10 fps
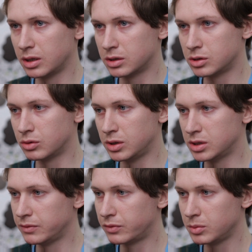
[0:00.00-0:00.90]
like so
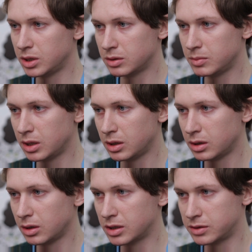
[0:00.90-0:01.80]
easy for me in the
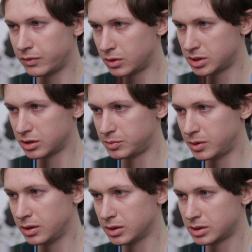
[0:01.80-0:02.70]
beginning as a first
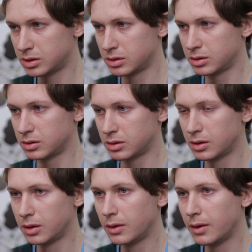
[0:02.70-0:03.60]
experience.
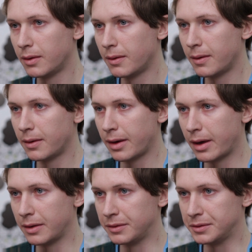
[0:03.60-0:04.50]

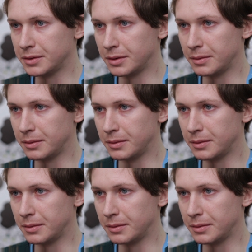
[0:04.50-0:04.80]
And